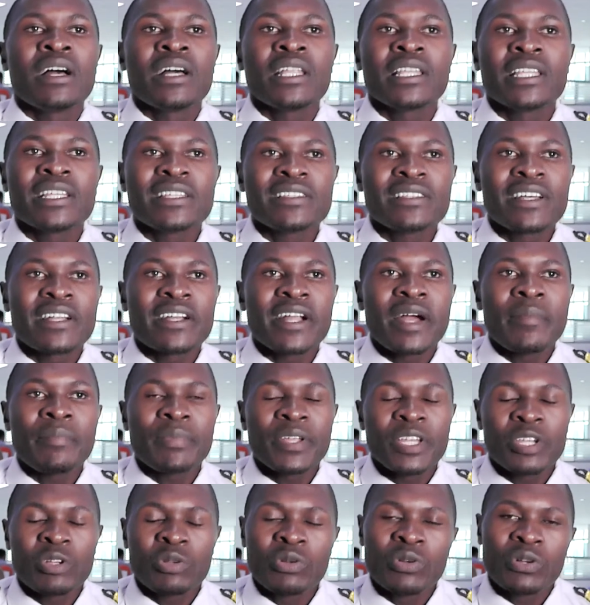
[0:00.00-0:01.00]
there's a
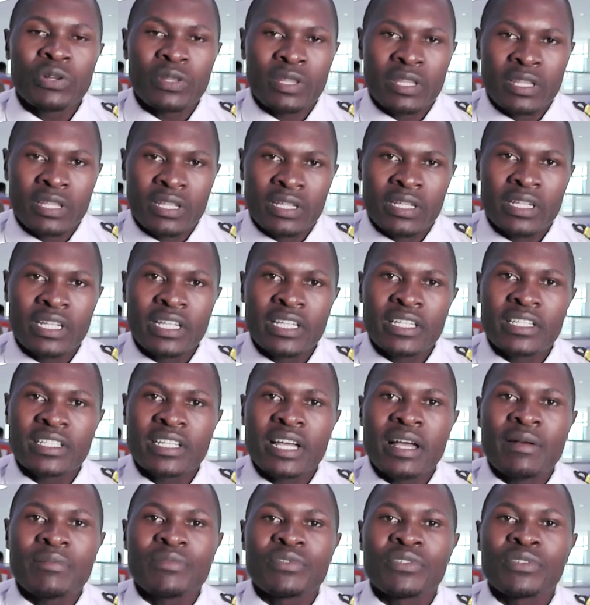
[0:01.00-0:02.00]
rapid growth in
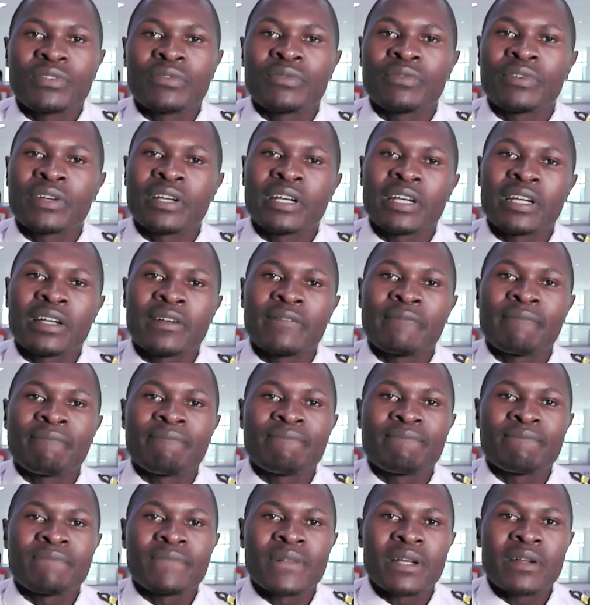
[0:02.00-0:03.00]
terms of
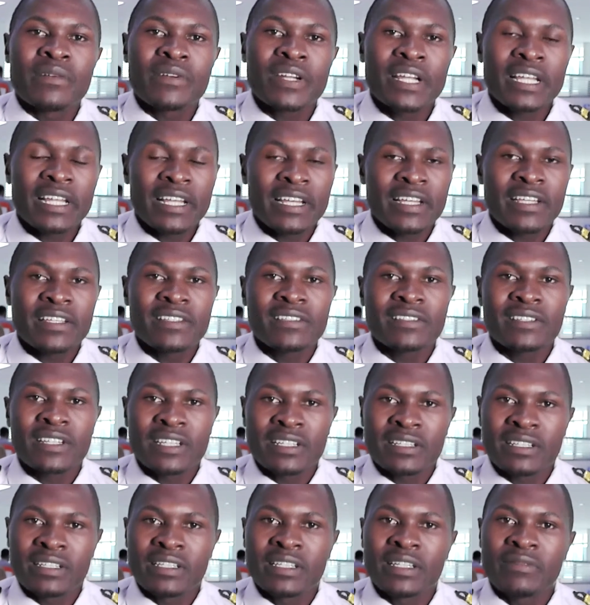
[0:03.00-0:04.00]
real
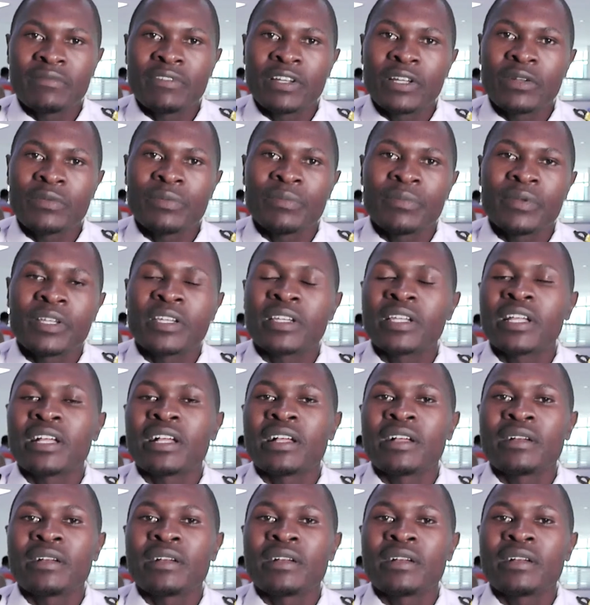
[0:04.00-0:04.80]
estate development